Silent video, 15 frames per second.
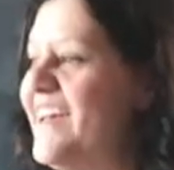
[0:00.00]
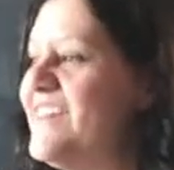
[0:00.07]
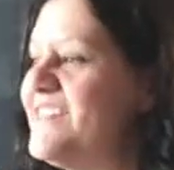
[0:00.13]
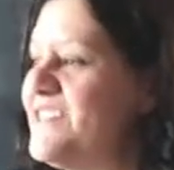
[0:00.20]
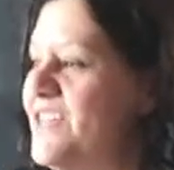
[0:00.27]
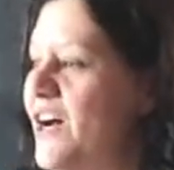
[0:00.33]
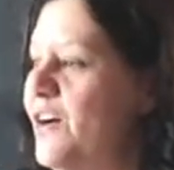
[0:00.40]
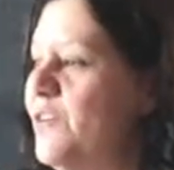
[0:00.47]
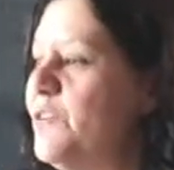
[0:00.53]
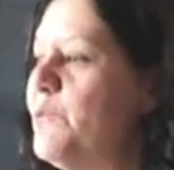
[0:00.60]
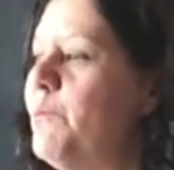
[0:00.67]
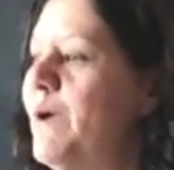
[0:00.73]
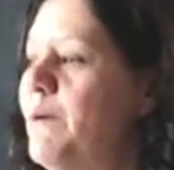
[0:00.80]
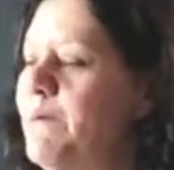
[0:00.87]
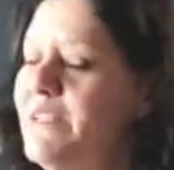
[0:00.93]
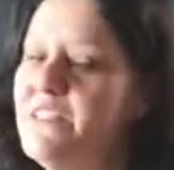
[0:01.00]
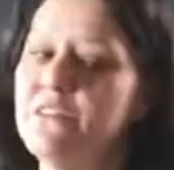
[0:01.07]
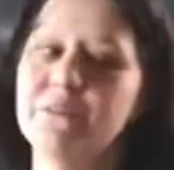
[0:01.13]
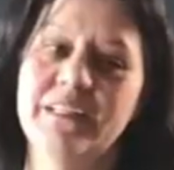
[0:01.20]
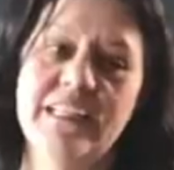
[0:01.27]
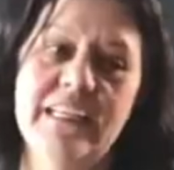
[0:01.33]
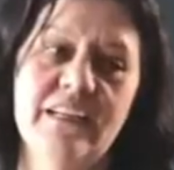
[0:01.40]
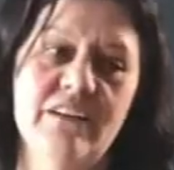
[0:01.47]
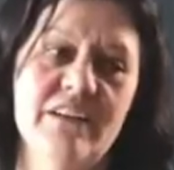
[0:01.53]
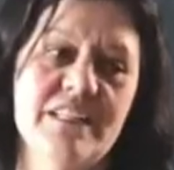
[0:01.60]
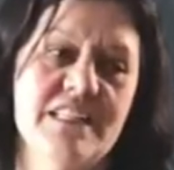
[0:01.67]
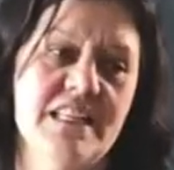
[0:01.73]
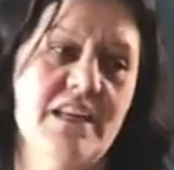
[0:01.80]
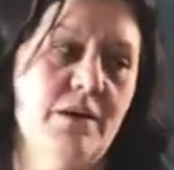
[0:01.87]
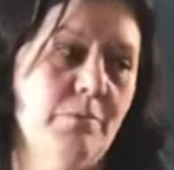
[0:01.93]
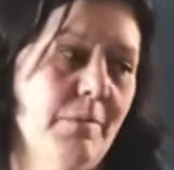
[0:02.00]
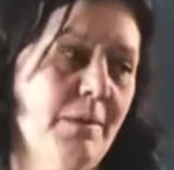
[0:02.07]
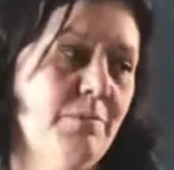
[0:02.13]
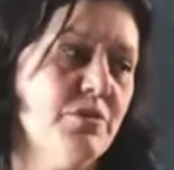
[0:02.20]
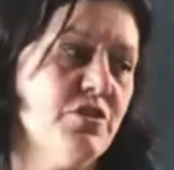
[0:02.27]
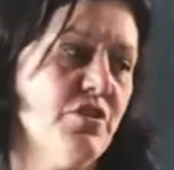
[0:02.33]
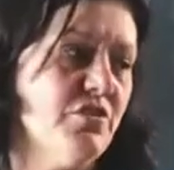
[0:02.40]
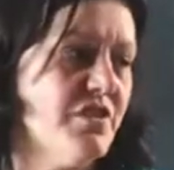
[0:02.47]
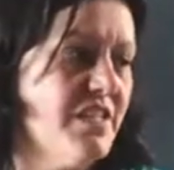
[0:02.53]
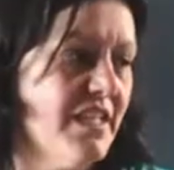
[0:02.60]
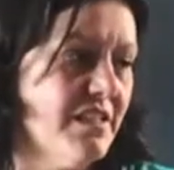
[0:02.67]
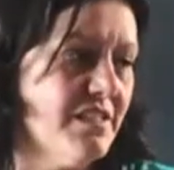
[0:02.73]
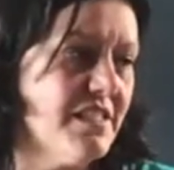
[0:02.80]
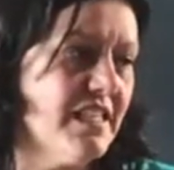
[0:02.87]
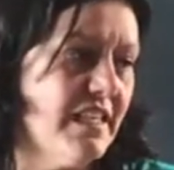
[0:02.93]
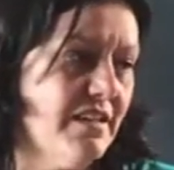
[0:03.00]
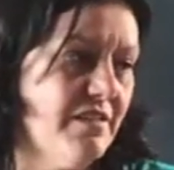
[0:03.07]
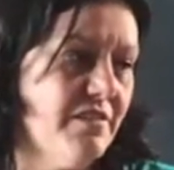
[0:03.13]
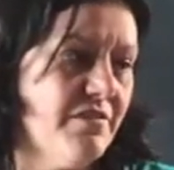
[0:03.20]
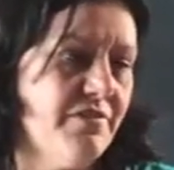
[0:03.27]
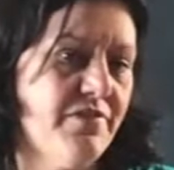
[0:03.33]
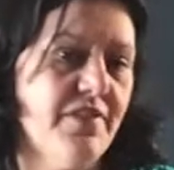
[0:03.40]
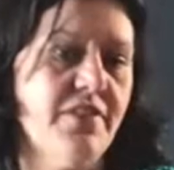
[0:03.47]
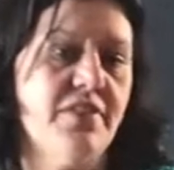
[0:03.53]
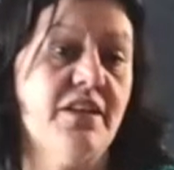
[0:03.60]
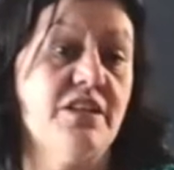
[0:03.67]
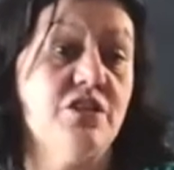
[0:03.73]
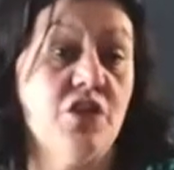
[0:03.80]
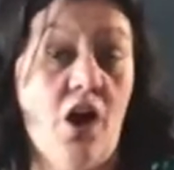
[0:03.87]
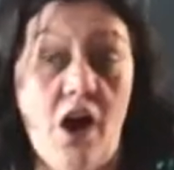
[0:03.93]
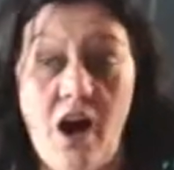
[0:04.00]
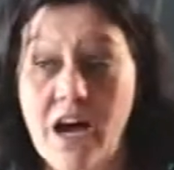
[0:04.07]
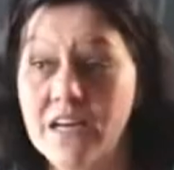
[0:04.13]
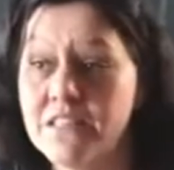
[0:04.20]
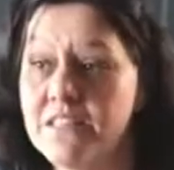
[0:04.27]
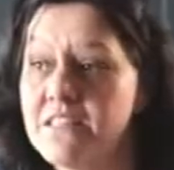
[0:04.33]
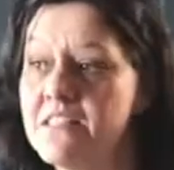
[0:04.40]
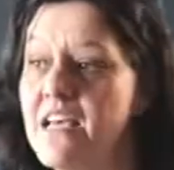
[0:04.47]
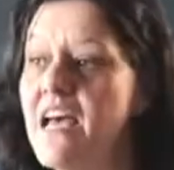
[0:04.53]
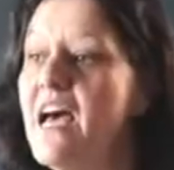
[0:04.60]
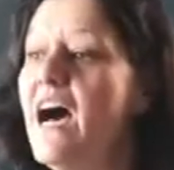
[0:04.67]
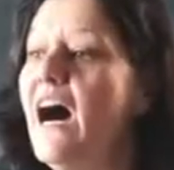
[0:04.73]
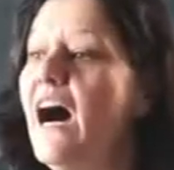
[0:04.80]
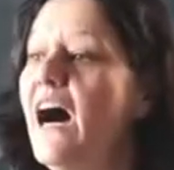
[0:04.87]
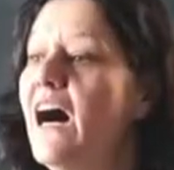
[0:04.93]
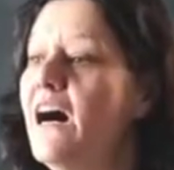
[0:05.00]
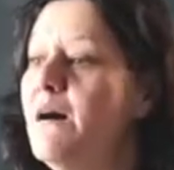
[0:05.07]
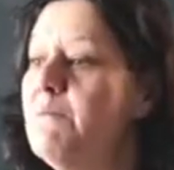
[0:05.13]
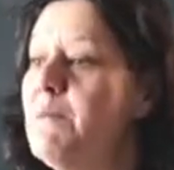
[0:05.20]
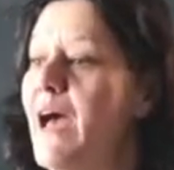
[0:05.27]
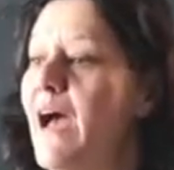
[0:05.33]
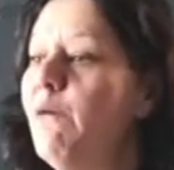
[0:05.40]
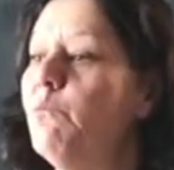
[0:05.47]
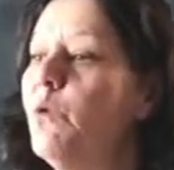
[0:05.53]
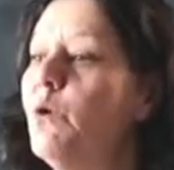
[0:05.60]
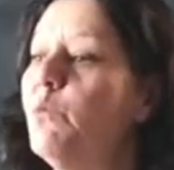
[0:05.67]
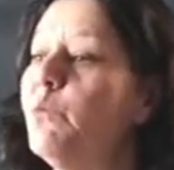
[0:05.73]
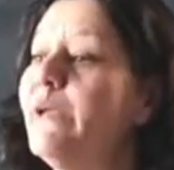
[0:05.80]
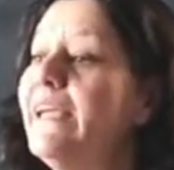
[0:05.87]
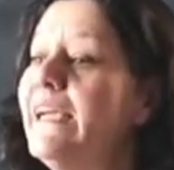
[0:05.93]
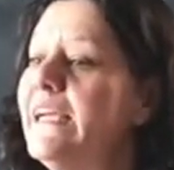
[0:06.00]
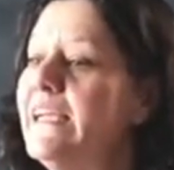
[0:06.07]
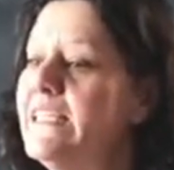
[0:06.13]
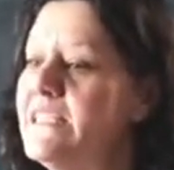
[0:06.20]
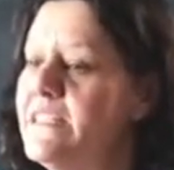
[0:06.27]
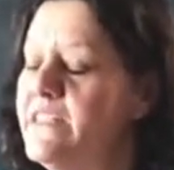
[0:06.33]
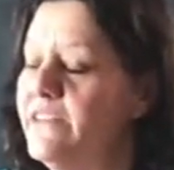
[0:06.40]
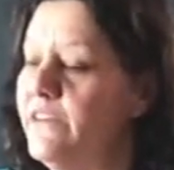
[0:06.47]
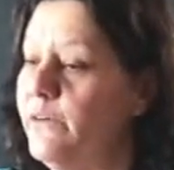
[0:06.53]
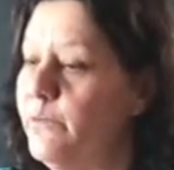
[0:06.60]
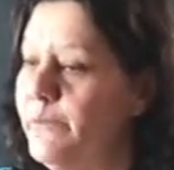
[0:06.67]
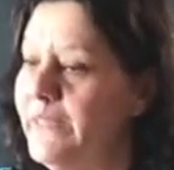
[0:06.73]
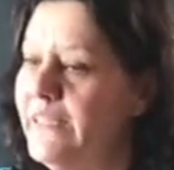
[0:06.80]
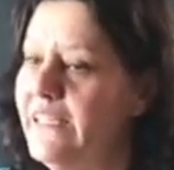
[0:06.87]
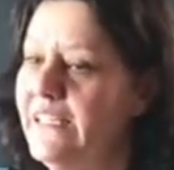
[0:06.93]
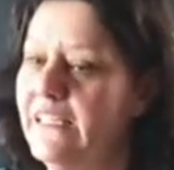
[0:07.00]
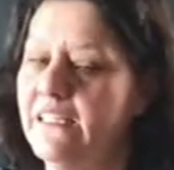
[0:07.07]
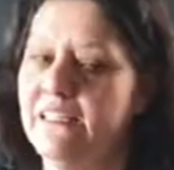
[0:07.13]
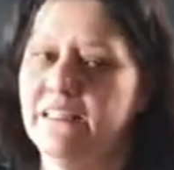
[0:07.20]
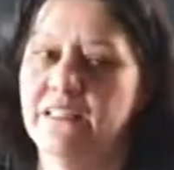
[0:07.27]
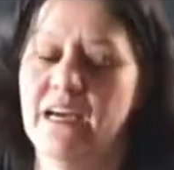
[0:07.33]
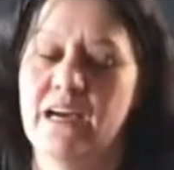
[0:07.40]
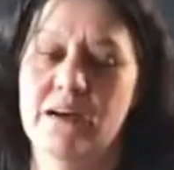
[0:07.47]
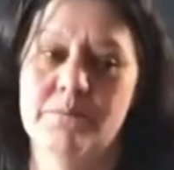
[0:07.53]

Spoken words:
So the way we do it here is that our members ourselves give the talks, and what we consider really,